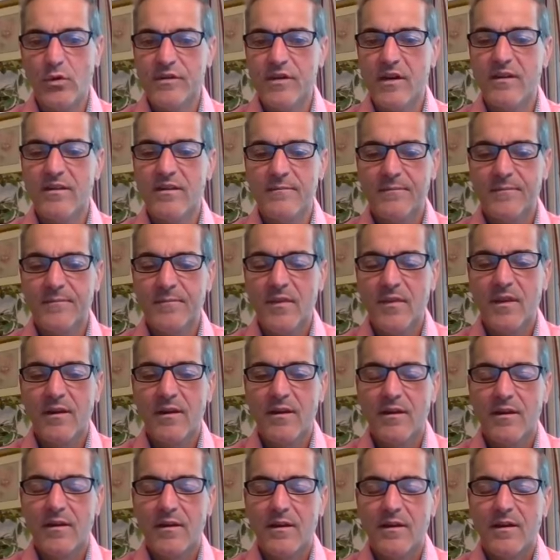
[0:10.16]
Principal
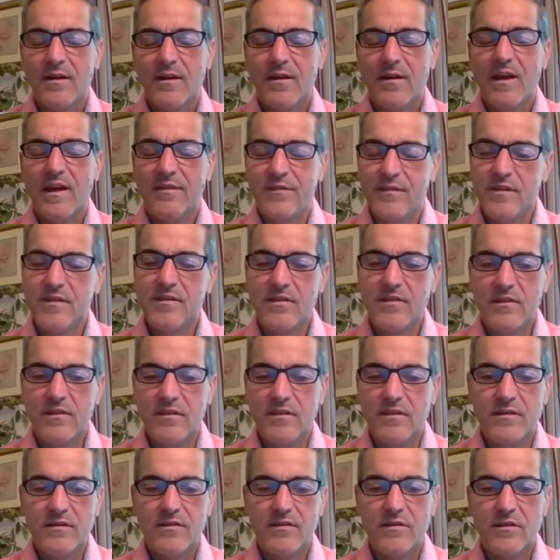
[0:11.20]
Consultant at
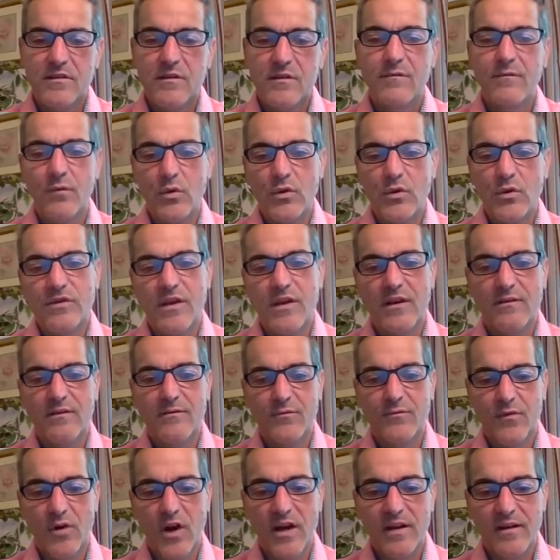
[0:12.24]
Foresite, and this
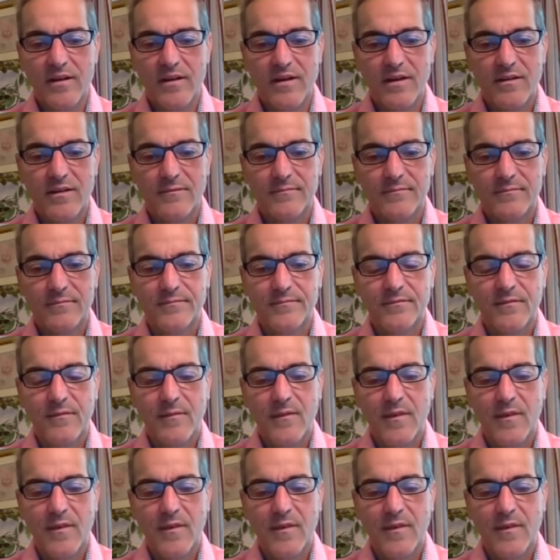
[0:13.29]
is Foresite Friday.